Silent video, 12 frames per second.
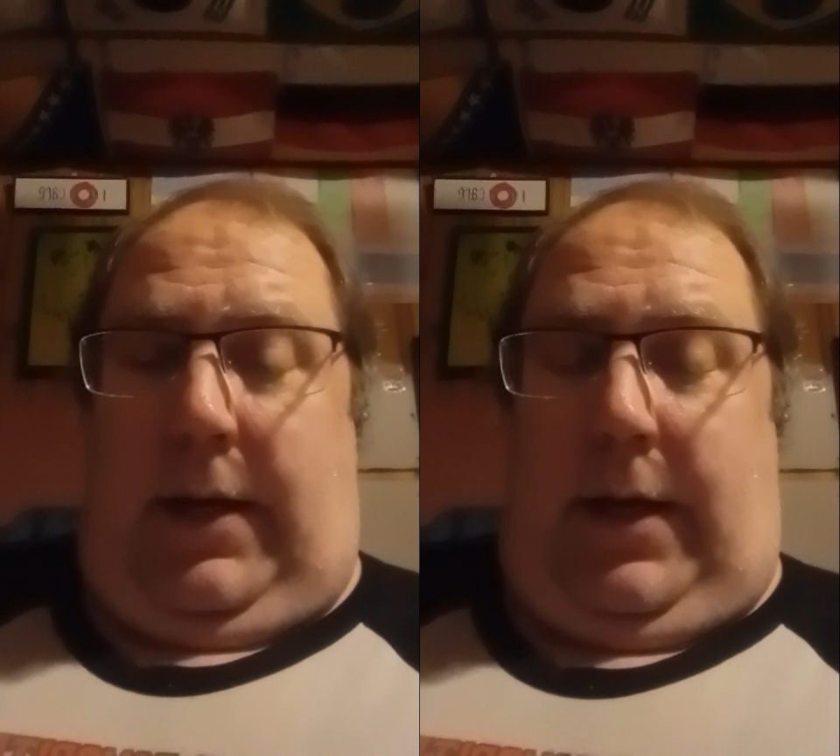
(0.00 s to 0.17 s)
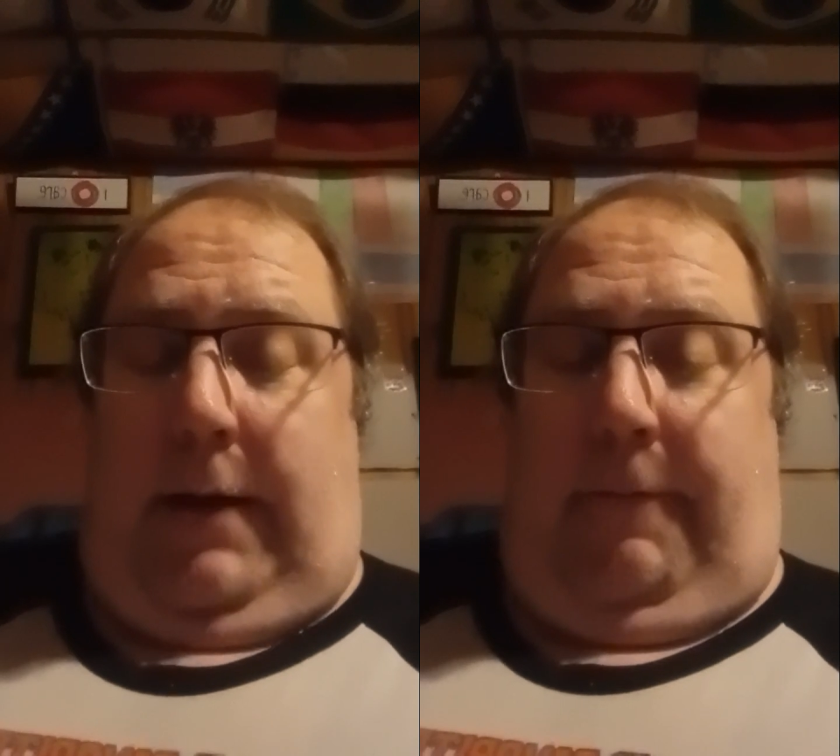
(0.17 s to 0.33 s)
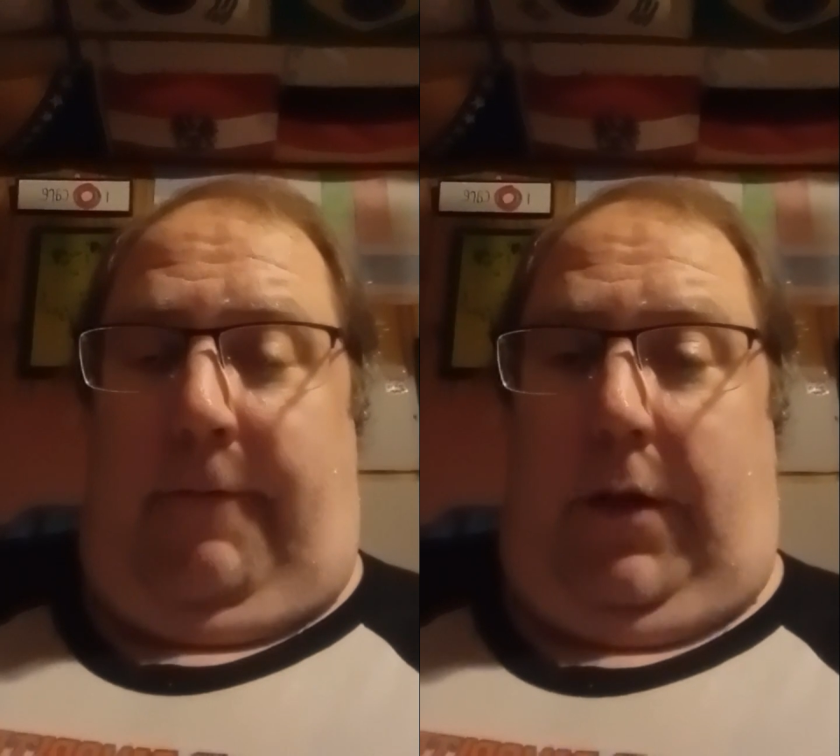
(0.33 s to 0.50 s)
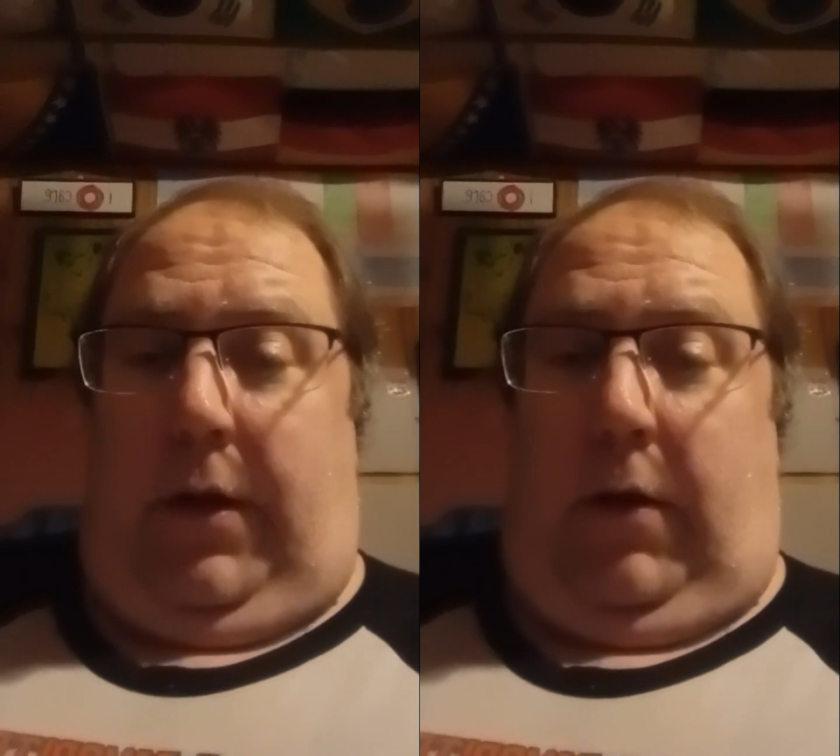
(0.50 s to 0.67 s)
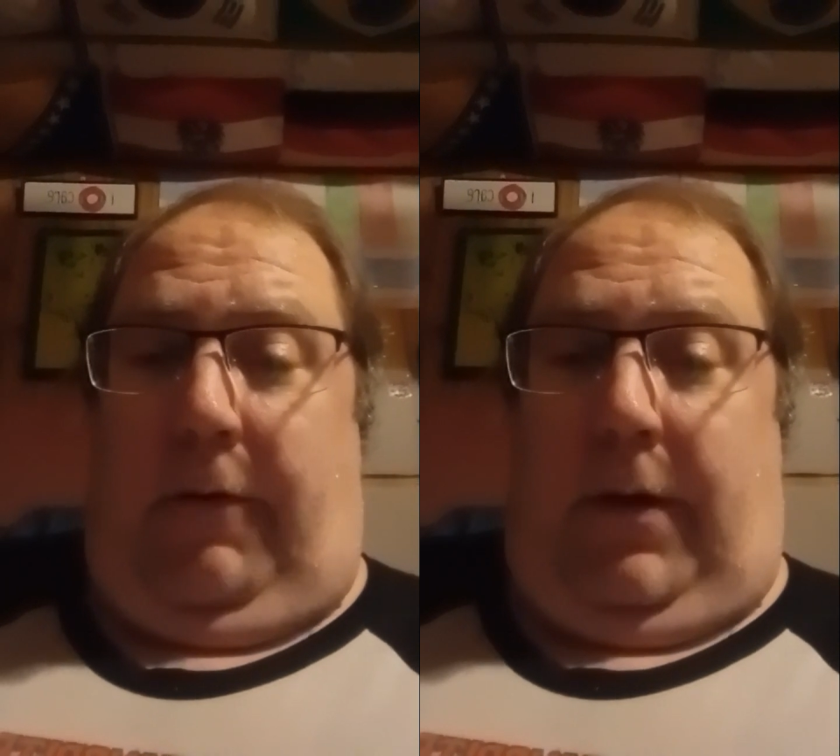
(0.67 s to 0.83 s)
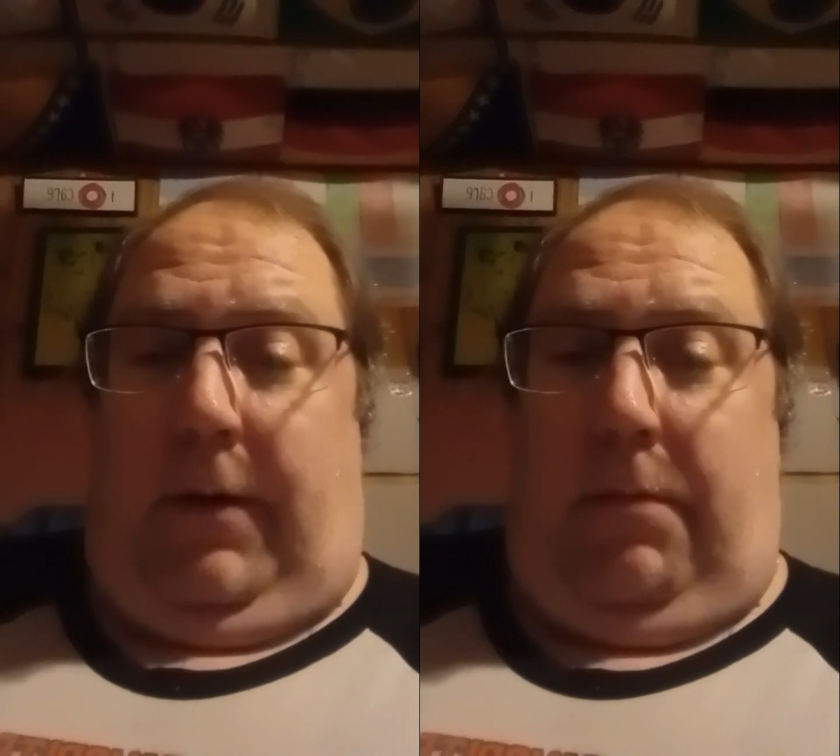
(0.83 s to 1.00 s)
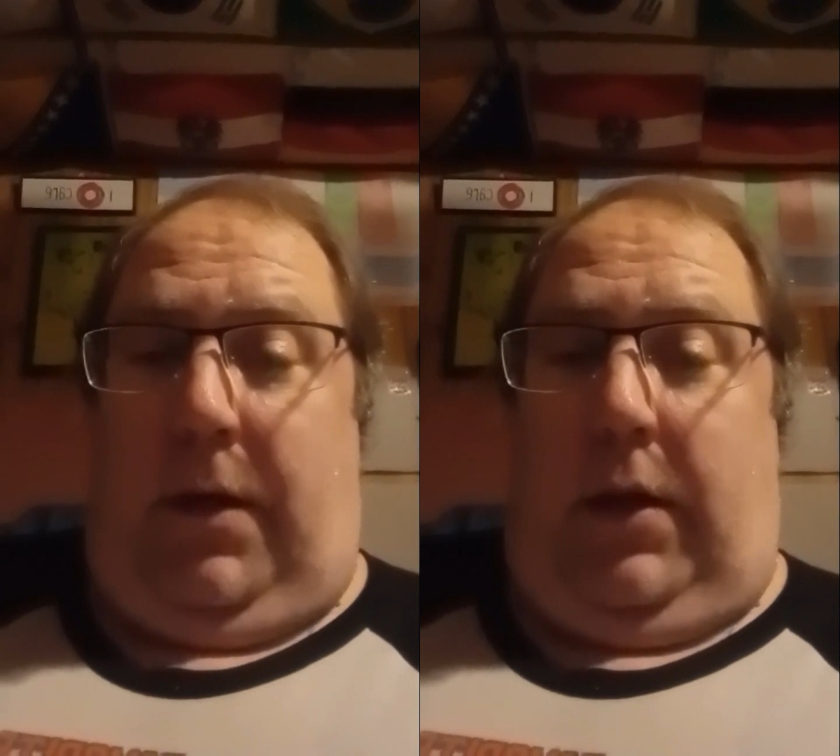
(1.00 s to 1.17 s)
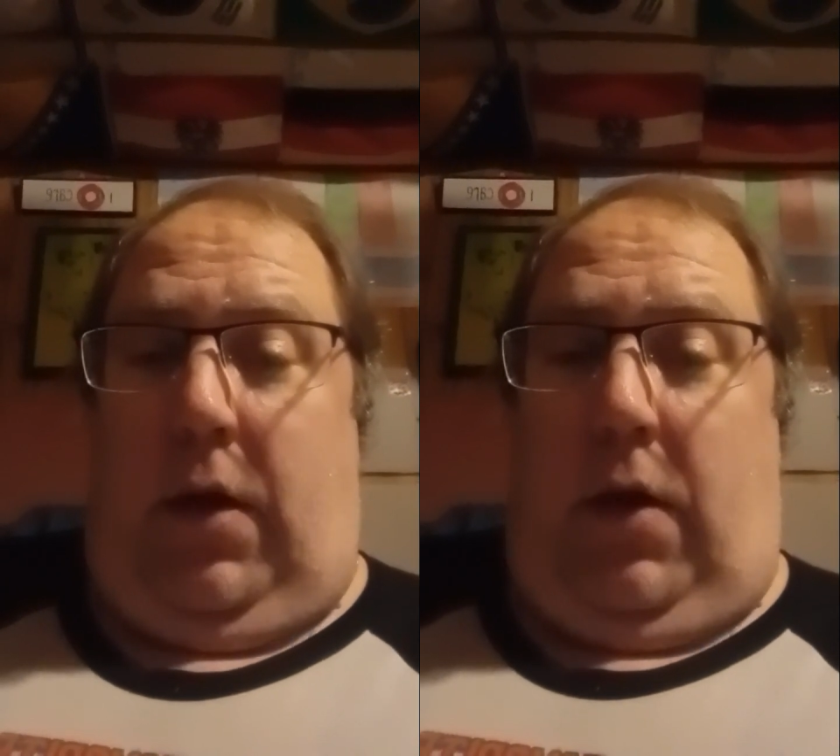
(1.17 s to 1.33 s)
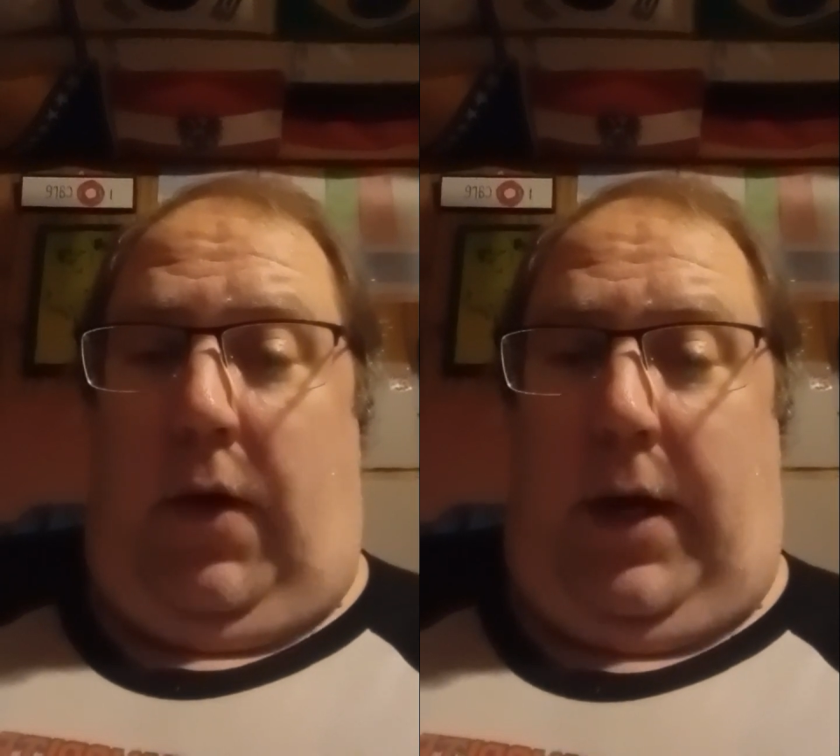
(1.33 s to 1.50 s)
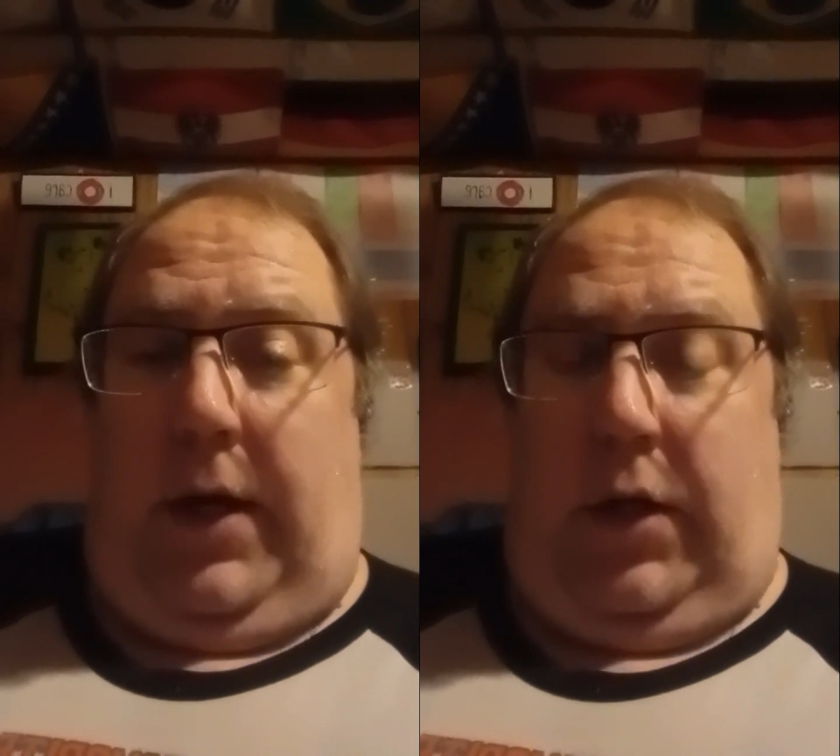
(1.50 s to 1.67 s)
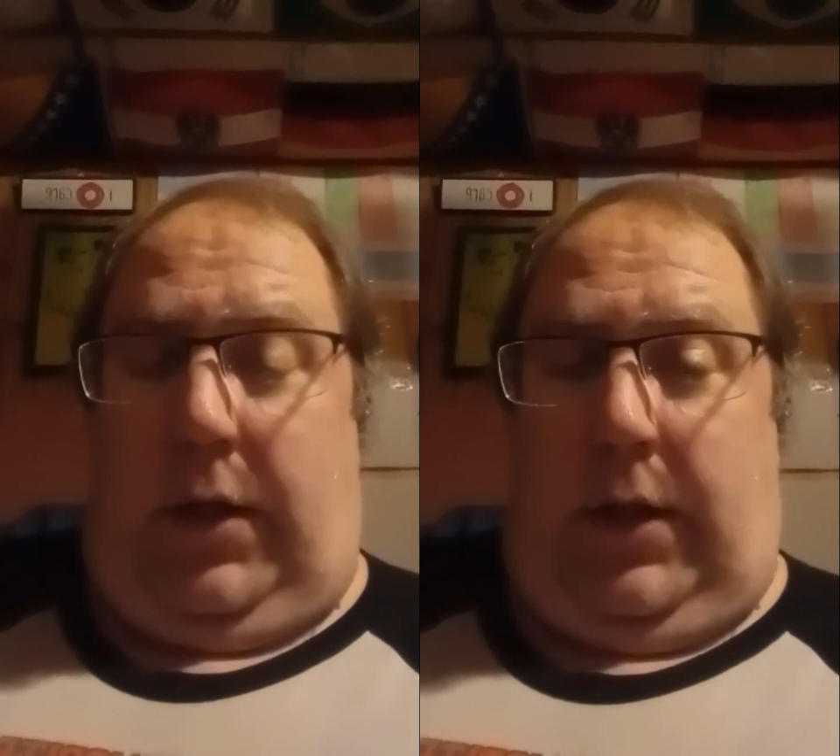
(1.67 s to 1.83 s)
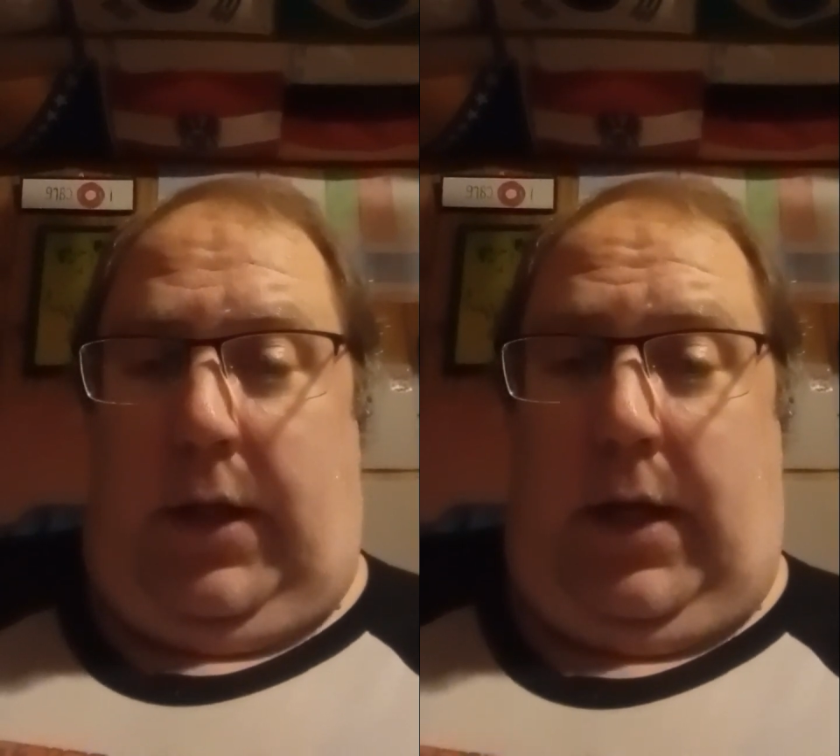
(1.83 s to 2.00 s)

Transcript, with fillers: and Philadelphia beat the Rangers,